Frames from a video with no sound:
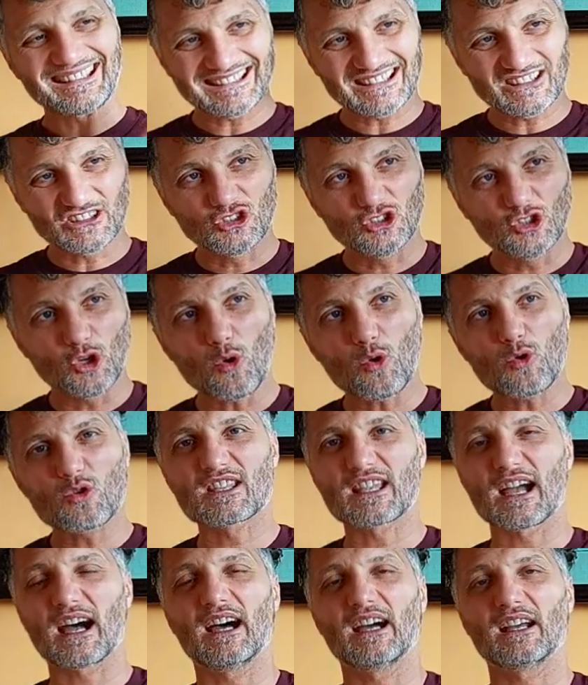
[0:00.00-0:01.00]

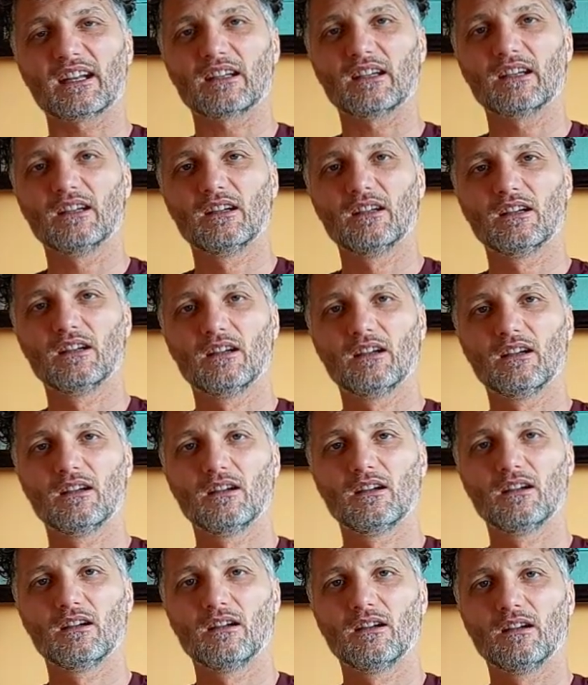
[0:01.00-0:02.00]
Those are
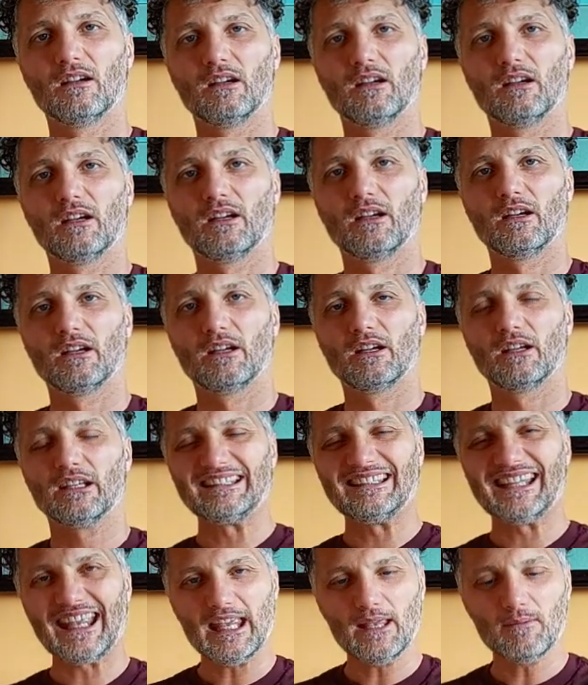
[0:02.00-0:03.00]

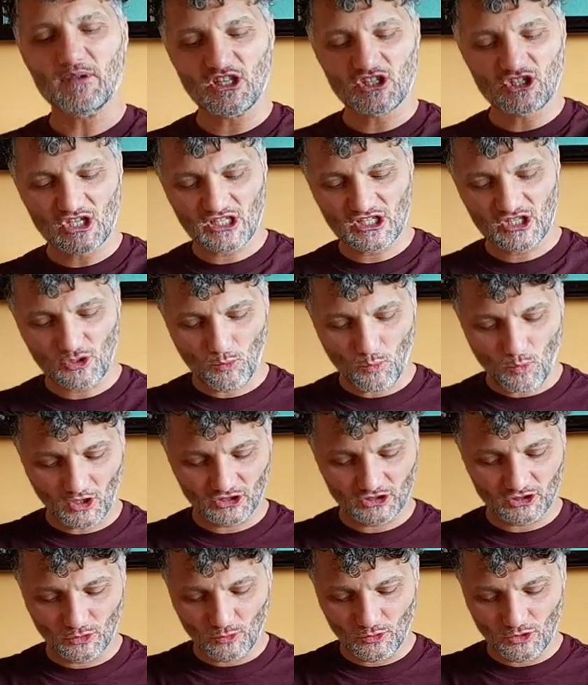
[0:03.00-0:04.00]
the images you
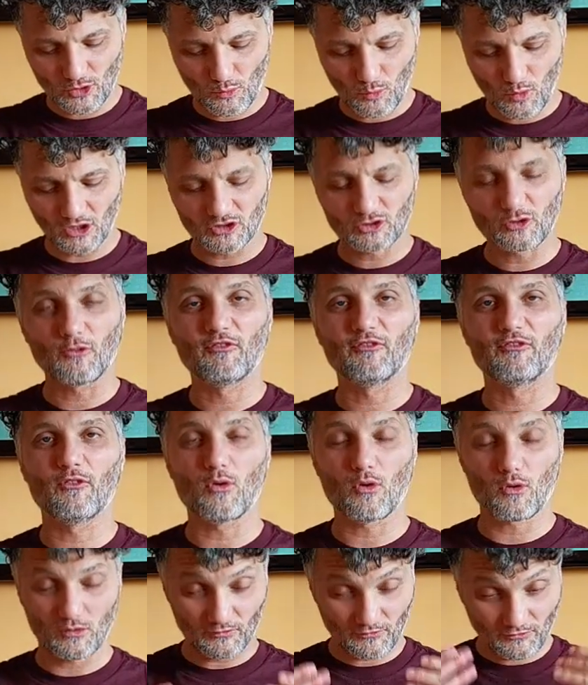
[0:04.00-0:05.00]
want to
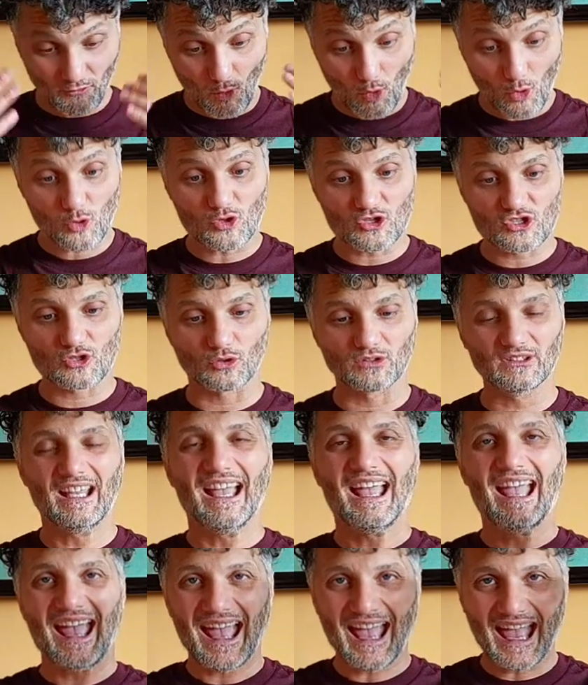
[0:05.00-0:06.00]
focus on
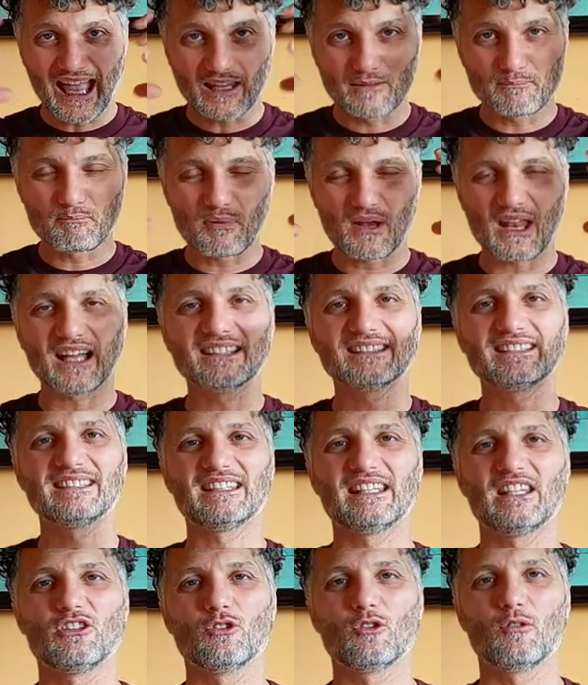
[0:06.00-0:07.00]
and plant it
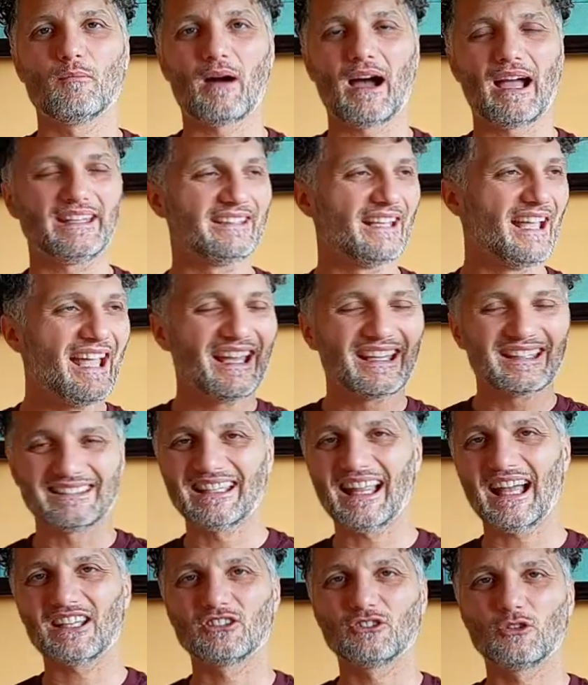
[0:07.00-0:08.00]
in your mind.
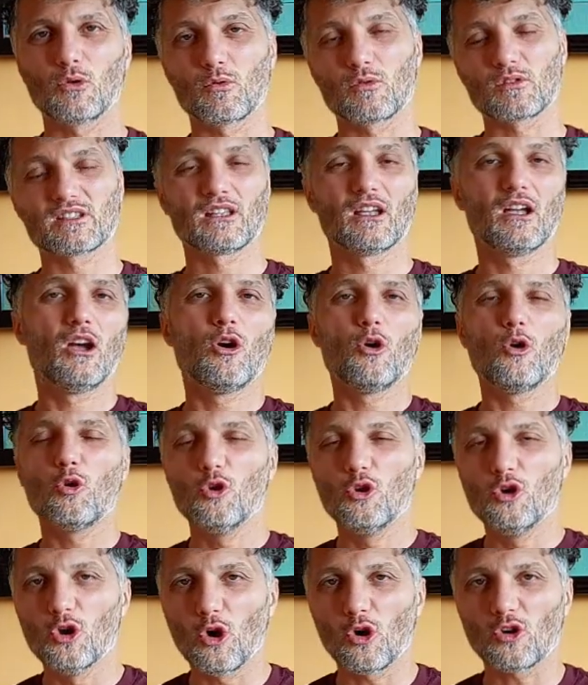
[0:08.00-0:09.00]
Not those
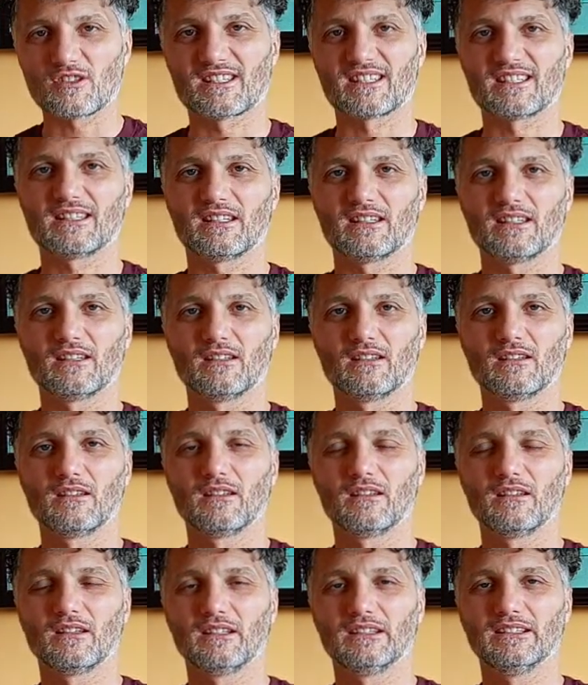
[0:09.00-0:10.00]
who lost
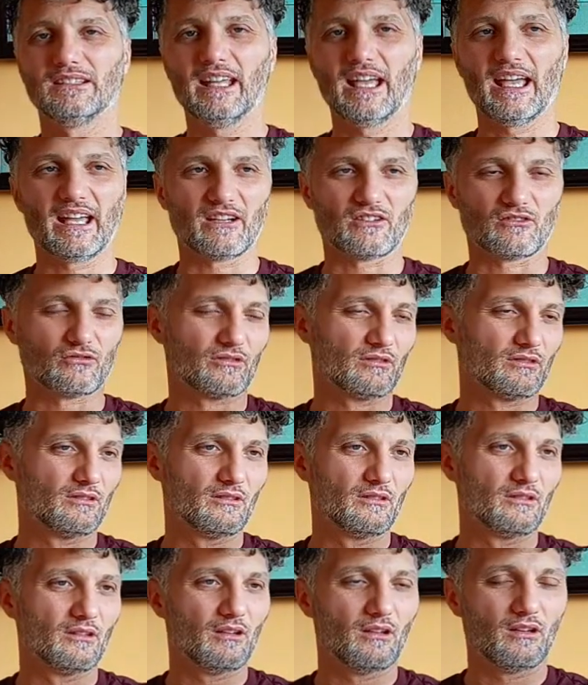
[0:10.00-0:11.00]
their
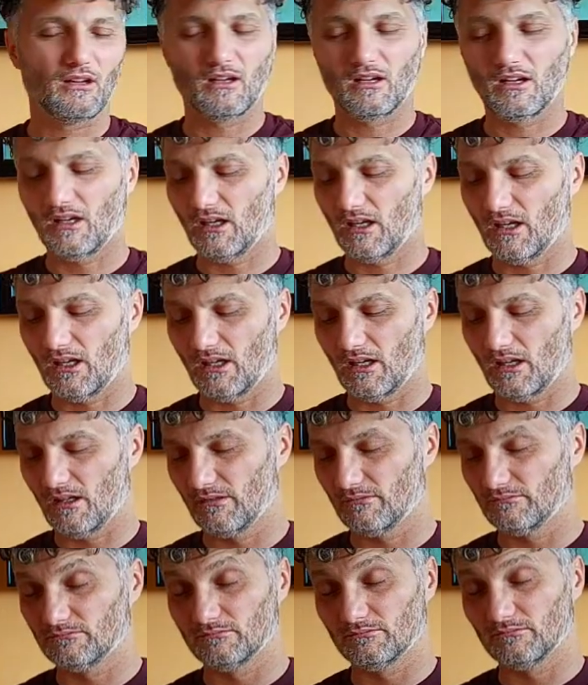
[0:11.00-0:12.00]

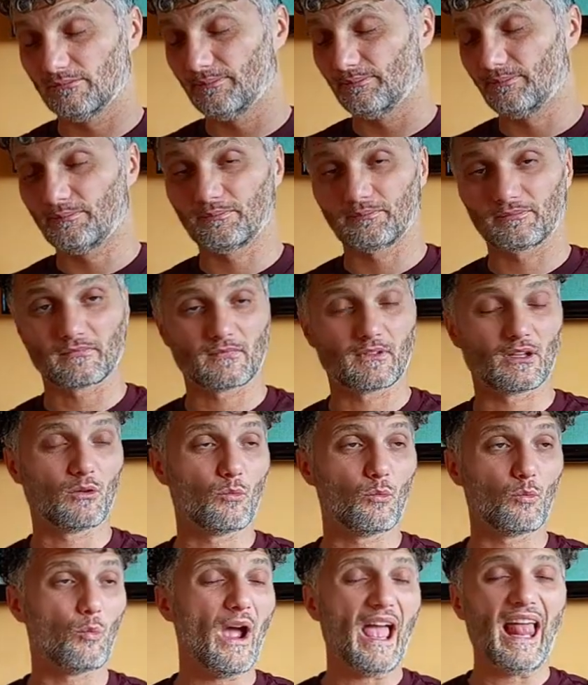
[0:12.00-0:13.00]

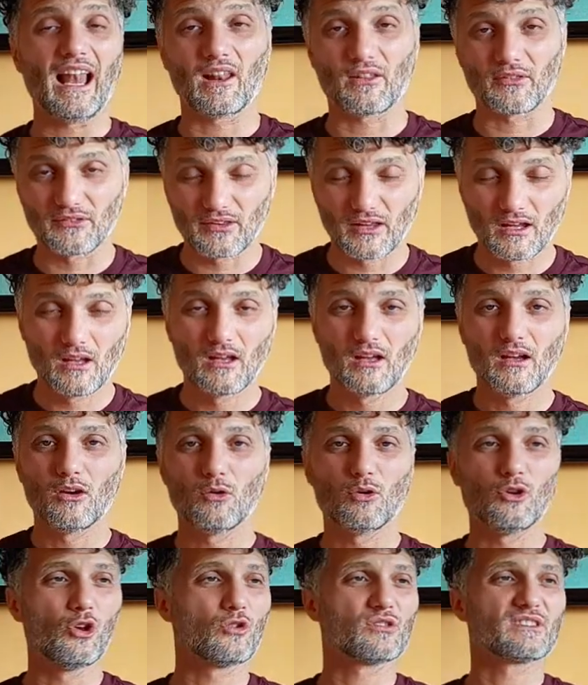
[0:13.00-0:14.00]
wealth,
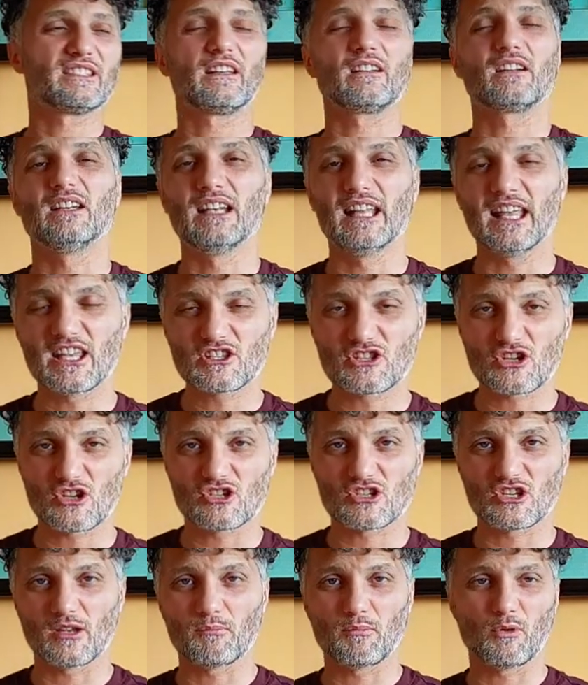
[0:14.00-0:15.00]
who lost their
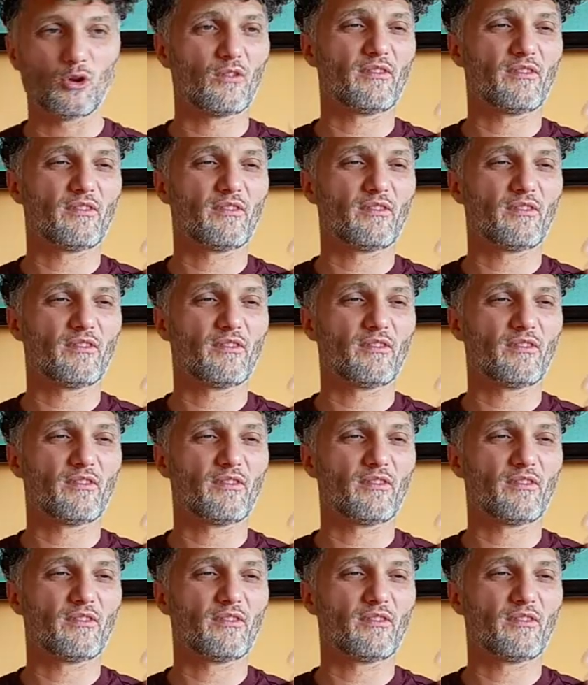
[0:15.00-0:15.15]
relationship, who